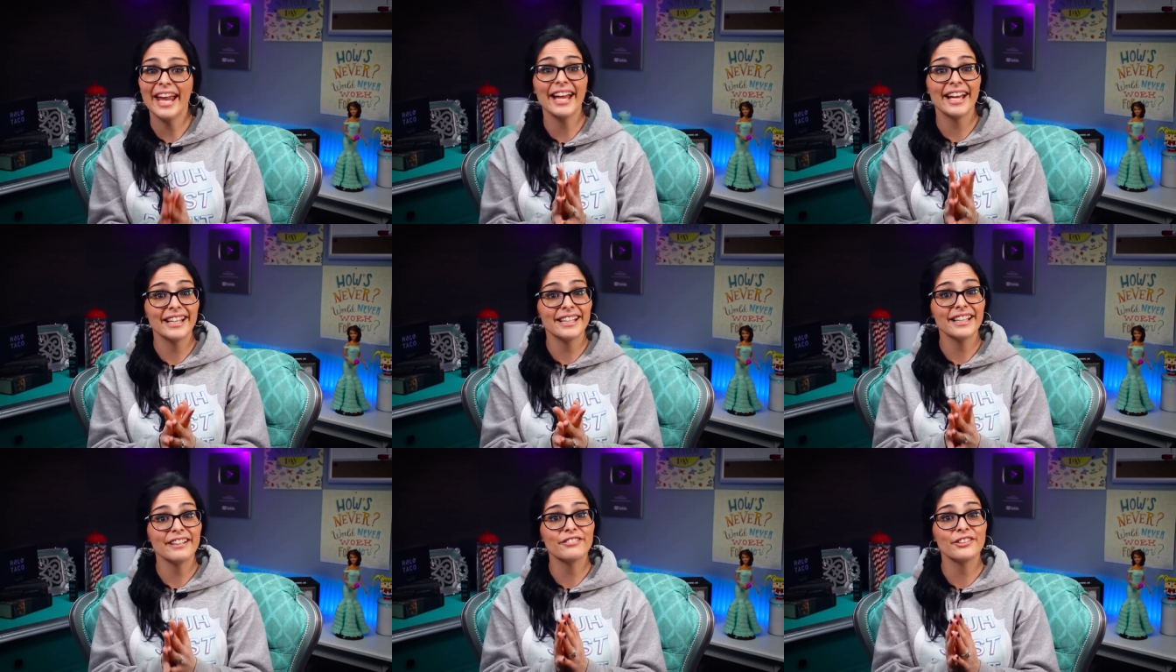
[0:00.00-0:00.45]

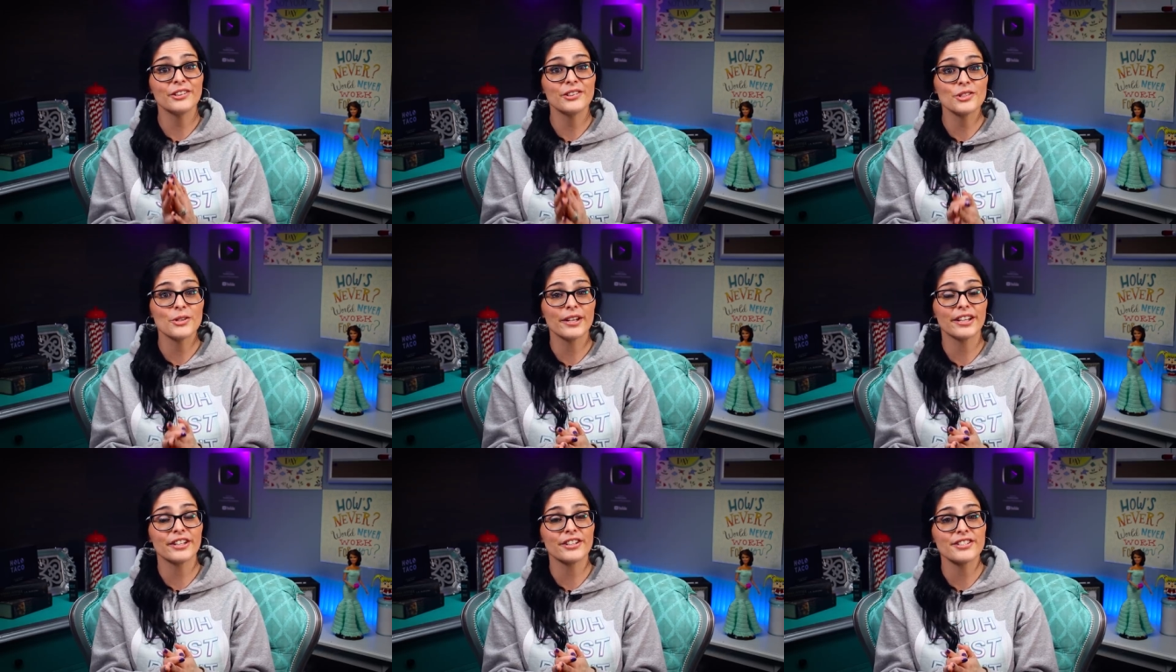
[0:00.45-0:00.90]
And if you
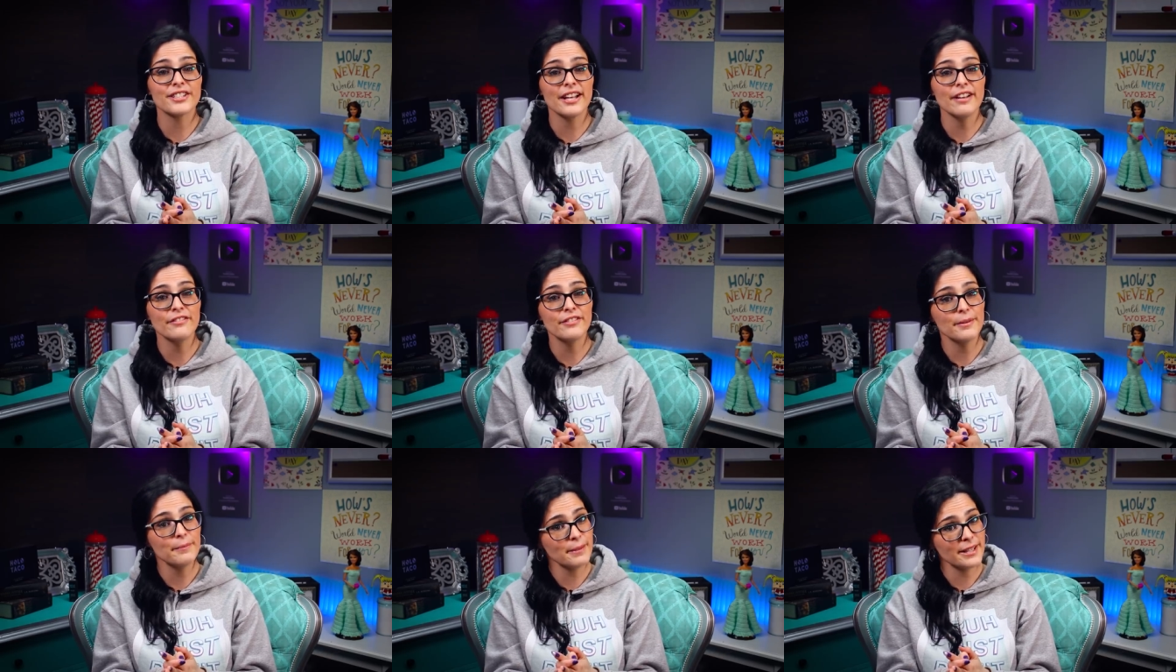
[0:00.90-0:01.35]
enjoyed it
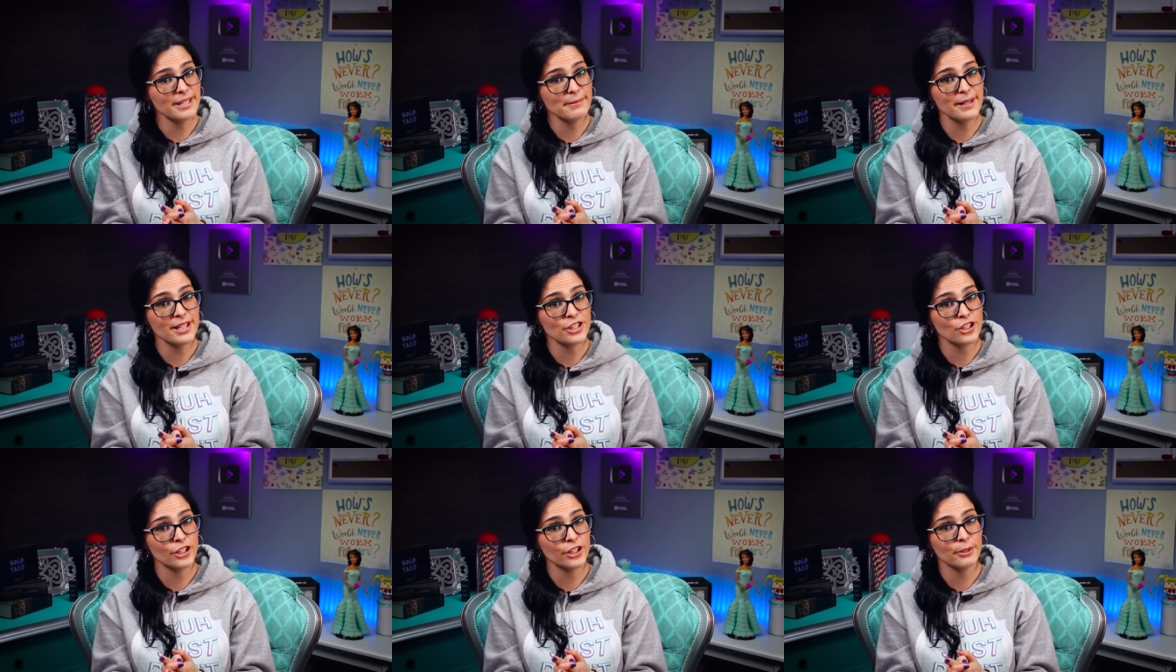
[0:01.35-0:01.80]
yourself, then please
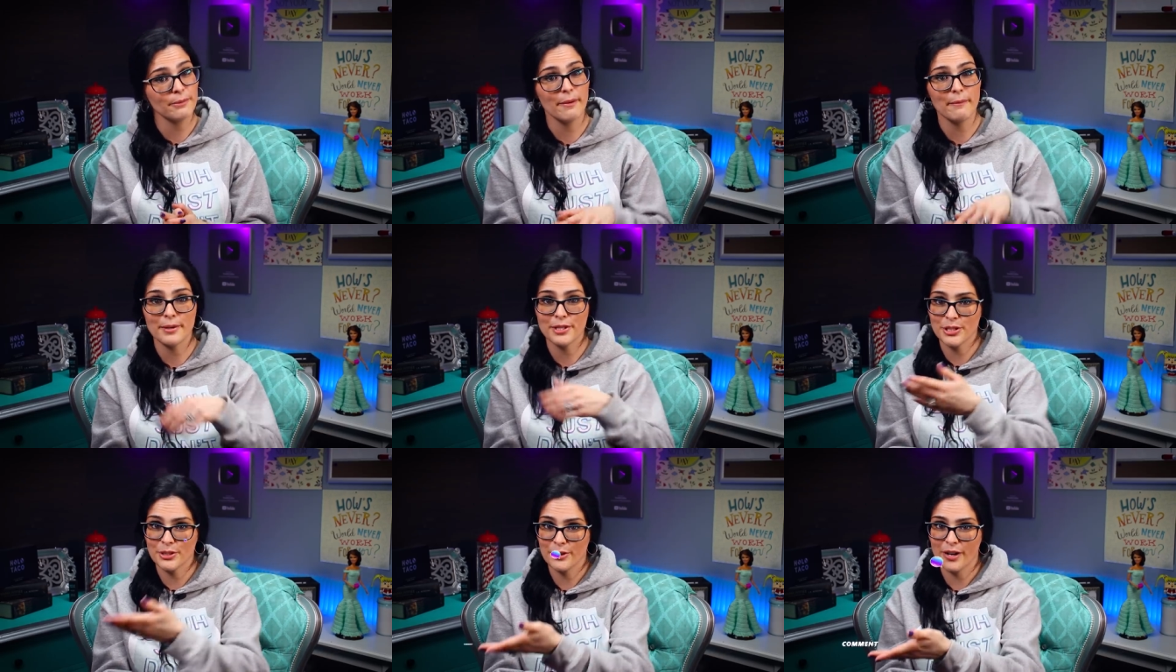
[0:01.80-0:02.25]
make sure you
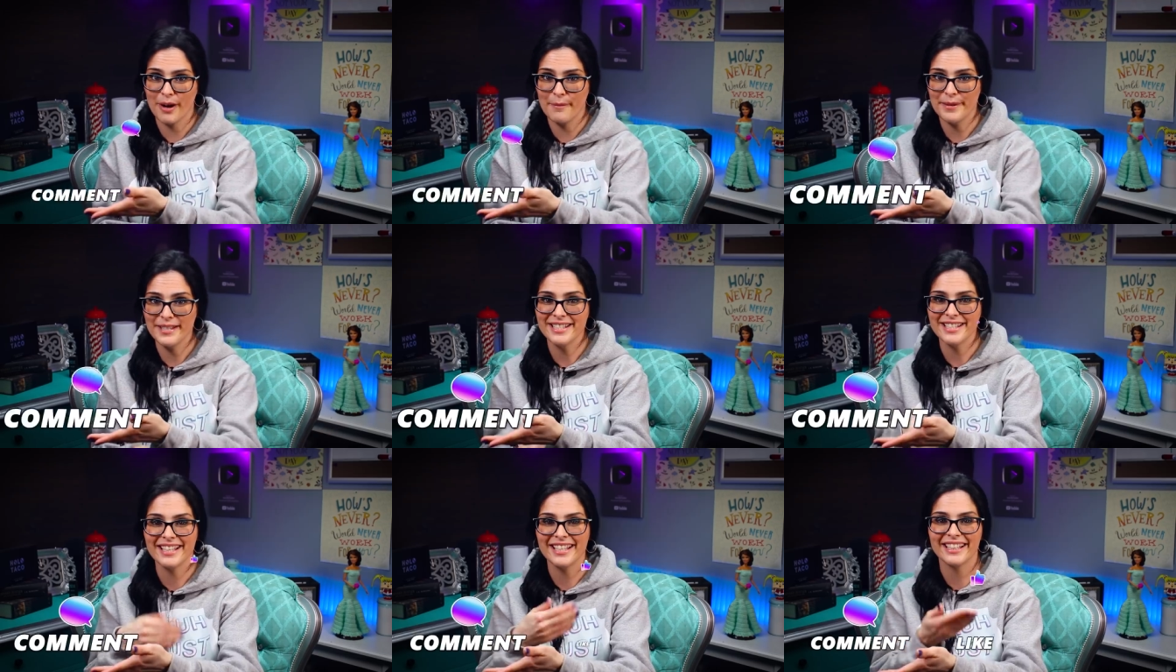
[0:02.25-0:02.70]
remember to
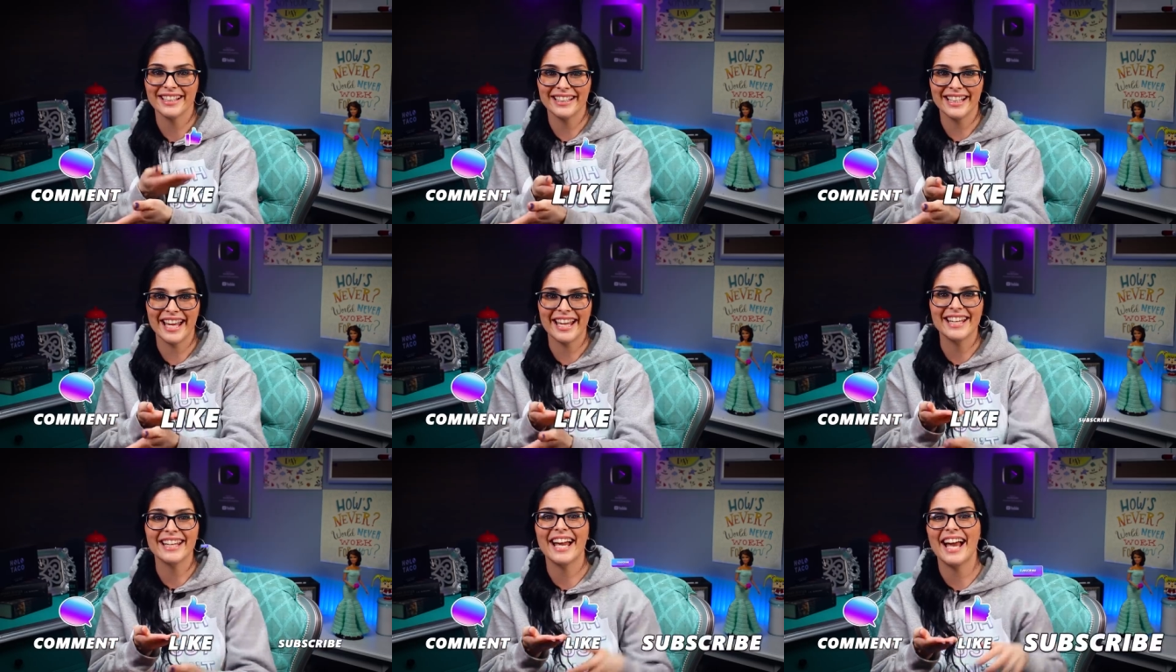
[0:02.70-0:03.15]
comment,
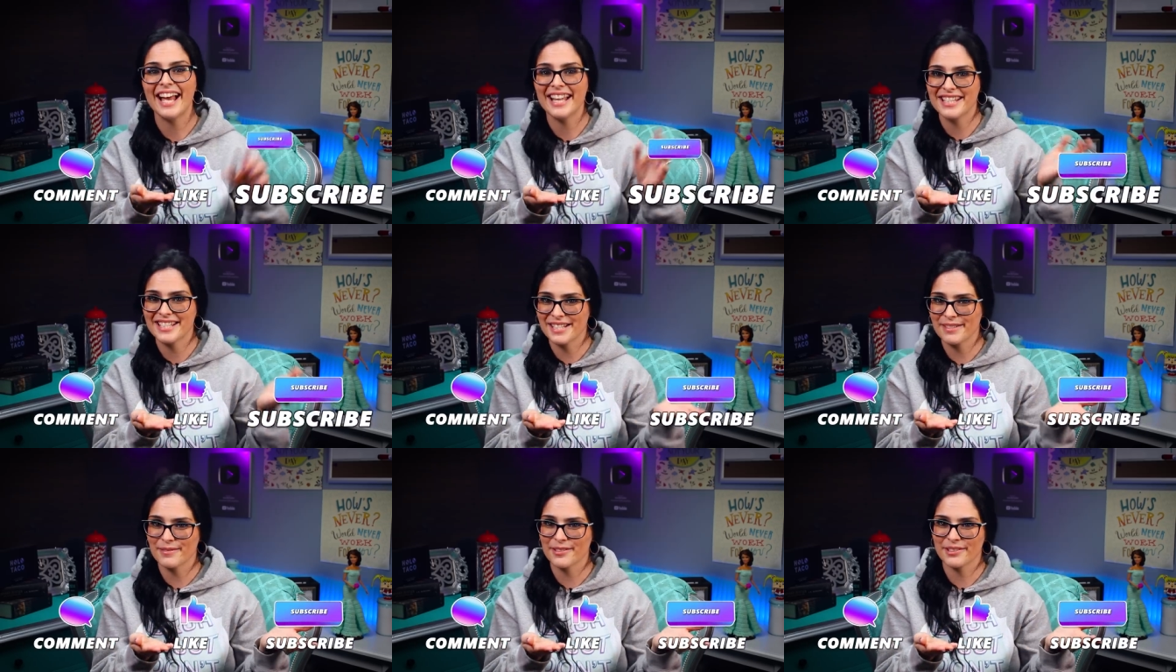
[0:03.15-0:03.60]
like,
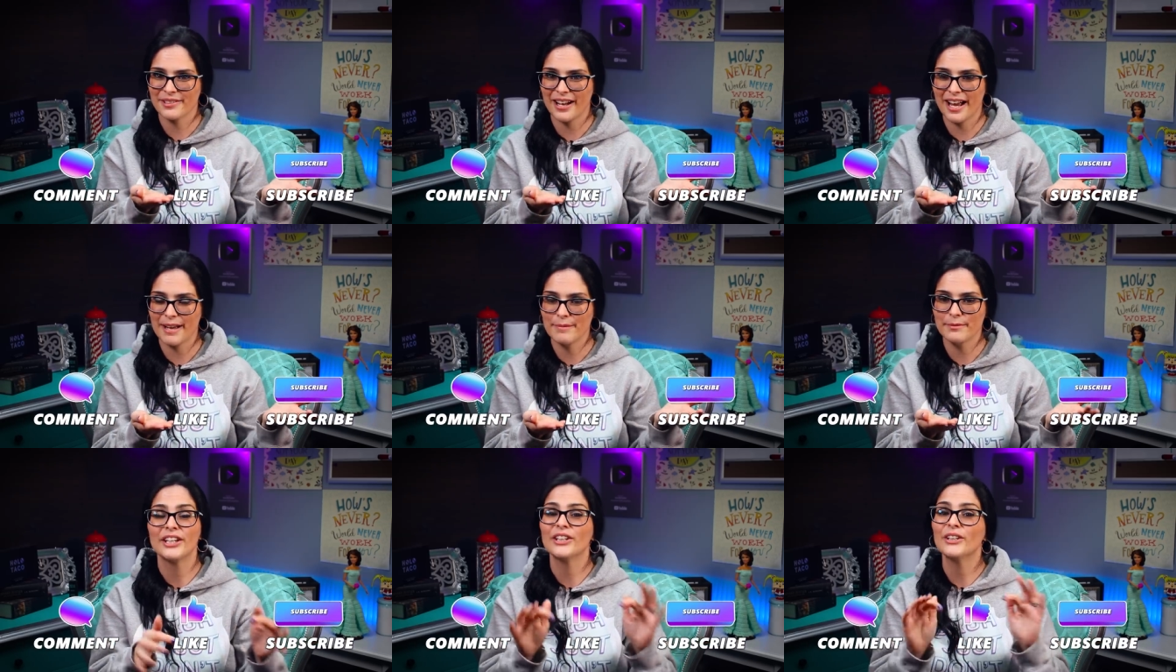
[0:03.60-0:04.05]
and subscribe.